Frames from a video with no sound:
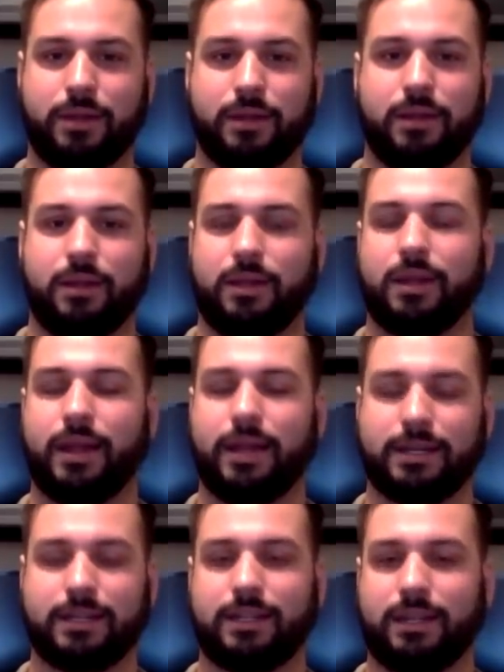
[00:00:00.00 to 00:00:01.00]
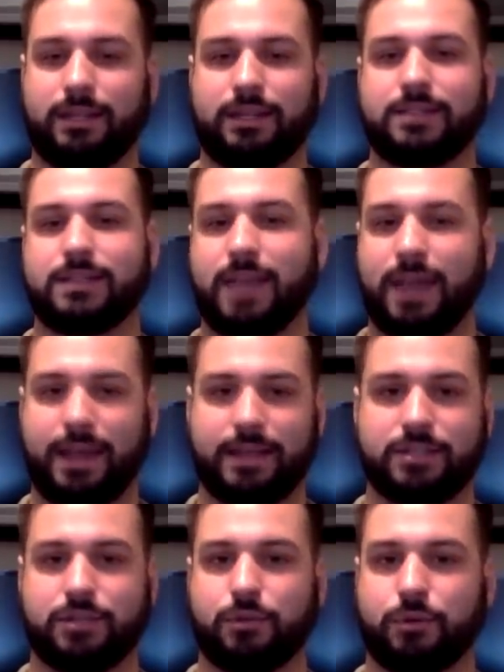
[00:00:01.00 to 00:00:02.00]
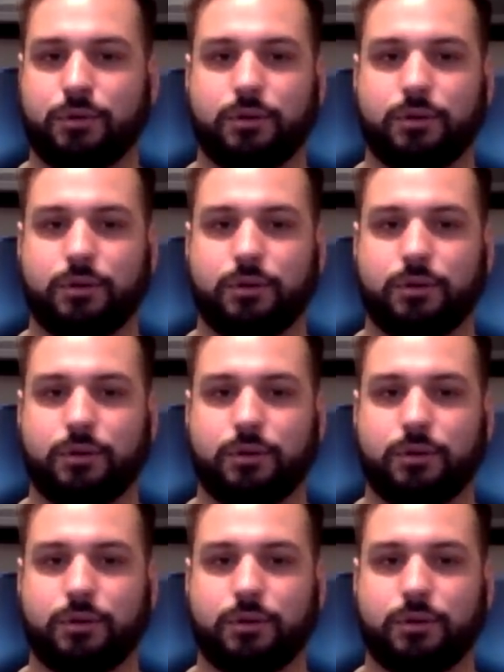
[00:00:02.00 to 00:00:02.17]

But you'd like to think these guys who